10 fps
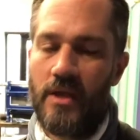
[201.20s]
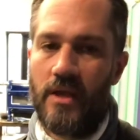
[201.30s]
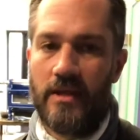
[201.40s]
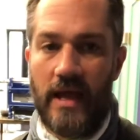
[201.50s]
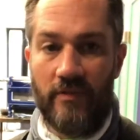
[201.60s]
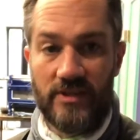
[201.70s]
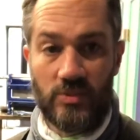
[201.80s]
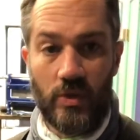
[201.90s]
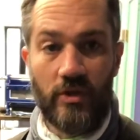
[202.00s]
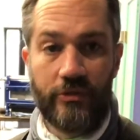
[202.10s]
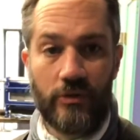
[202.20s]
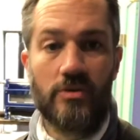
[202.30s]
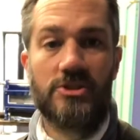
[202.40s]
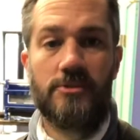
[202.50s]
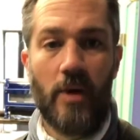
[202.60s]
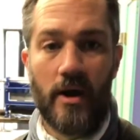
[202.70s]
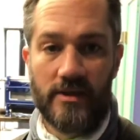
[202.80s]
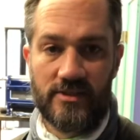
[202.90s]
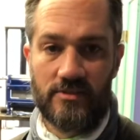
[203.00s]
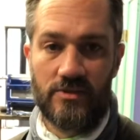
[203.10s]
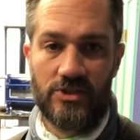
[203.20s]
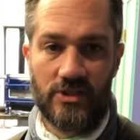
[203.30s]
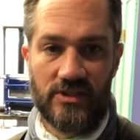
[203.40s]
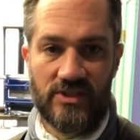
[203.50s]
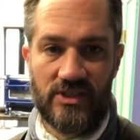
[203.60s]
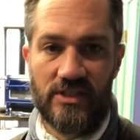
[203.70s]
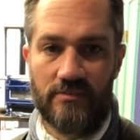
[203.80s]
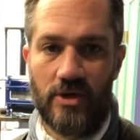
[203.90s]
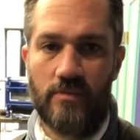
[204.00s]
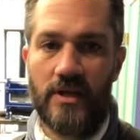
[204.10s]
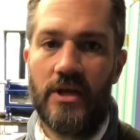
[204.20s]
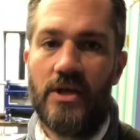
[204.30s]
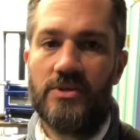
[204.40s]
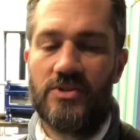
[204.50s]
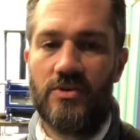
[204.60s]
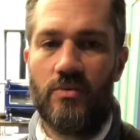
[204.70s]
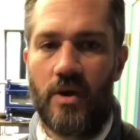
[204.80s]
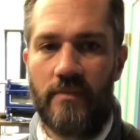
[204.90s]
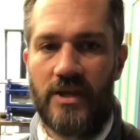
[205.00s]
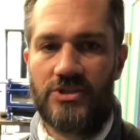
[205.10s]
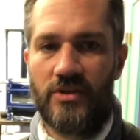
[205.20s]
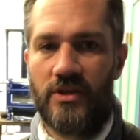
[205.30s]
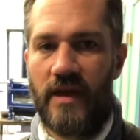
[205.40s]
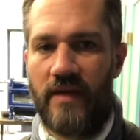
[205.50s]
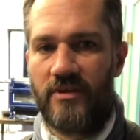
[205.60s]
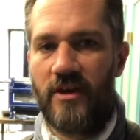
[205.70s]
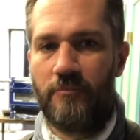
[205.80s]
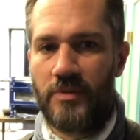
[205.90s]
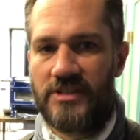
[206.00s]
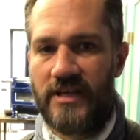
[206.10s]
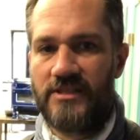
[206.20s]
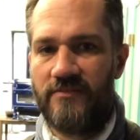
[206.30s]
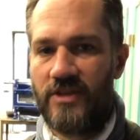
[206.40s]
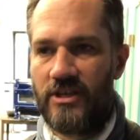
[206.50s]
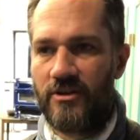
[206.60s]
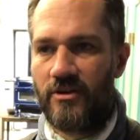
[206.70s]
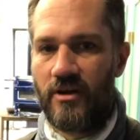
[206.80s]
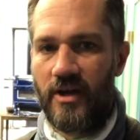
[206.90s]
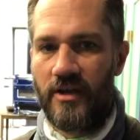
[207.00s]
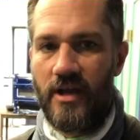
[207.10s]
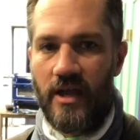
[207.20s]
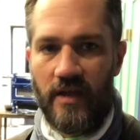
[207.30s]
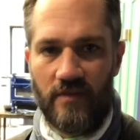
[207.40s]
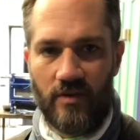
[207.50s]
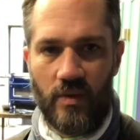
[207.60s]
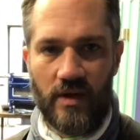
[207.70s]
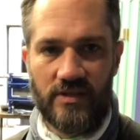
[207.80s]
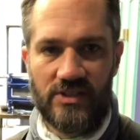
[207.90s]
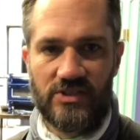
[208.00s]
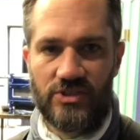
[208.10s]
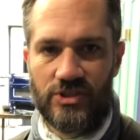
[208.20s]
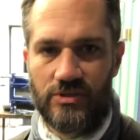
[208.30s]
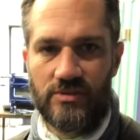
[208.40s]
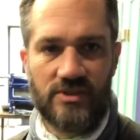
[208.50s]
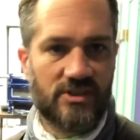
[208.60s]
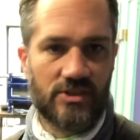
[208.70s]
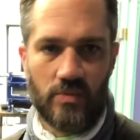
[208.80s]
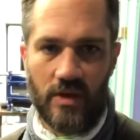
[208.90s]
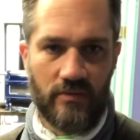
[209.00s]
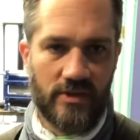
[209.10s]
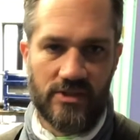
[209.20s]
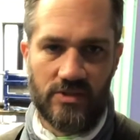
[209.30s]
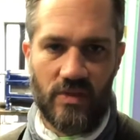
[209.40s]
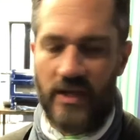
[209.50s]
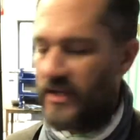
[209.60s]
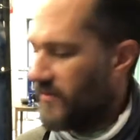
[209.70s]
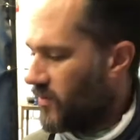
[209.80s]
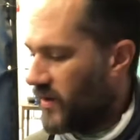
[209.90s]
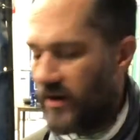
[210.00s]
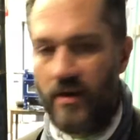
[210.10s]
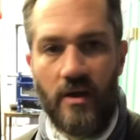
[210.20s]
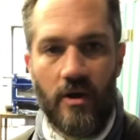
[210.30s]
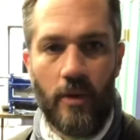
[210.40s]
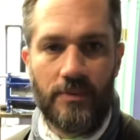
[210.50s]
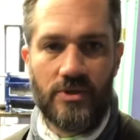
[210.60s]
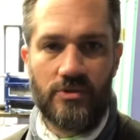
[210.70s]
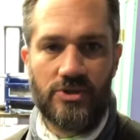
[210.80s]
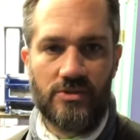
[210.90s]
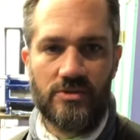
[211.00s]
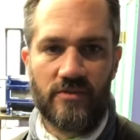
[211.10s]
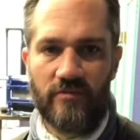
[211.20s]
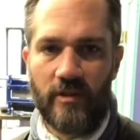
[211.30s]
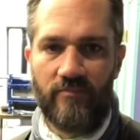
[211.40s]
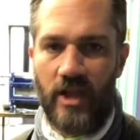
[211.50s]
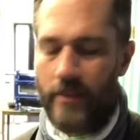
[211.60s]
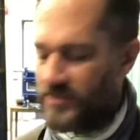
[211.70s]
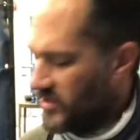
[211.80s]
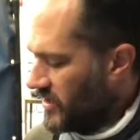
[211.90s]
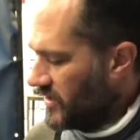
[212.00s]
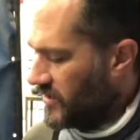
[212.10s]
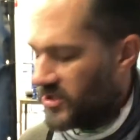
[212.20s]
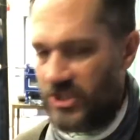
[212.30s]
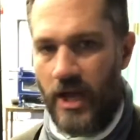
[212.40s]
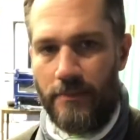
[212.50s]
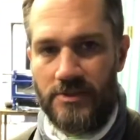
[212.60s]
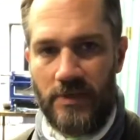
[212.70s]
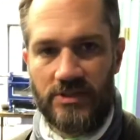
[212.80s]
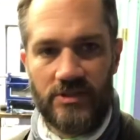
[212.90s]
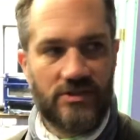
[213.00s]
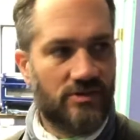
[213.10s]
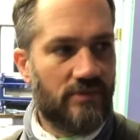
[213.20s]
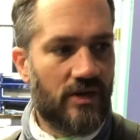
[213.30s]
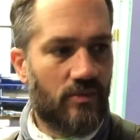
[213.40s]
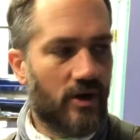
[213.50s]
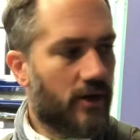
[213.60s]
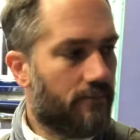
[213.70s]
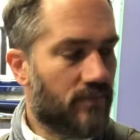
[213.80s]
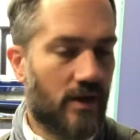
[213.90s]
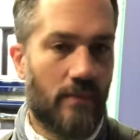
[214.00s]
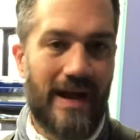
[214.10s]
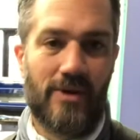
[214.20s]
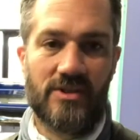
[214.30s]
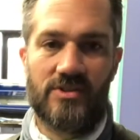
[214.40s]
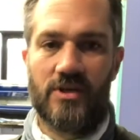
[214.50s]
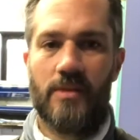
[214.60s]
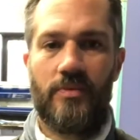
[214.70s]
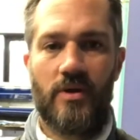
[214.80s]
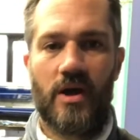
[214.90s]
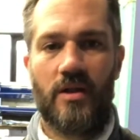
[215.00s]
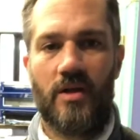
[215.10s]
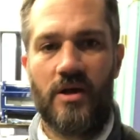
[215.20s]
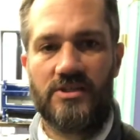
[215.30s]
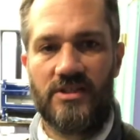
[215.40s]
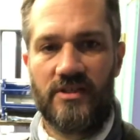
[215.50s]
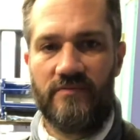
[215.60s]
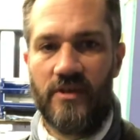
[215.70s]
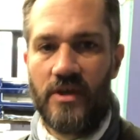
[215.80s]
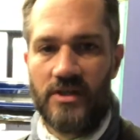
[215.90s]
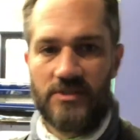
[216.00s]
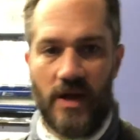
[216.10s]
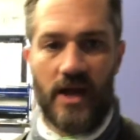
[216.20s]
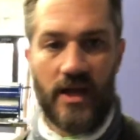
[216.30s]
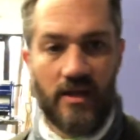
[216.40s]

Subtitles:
Now, this will throw sparks, which you're going to see in a moment. So you want to make sure that you have enough protective gear on and that you're wearing decent shoes. This is one of the reasons why you never wear open-toed shoes or flip-flops in the shop, especially to do metal work. I'm also going to put on a long sleeve smock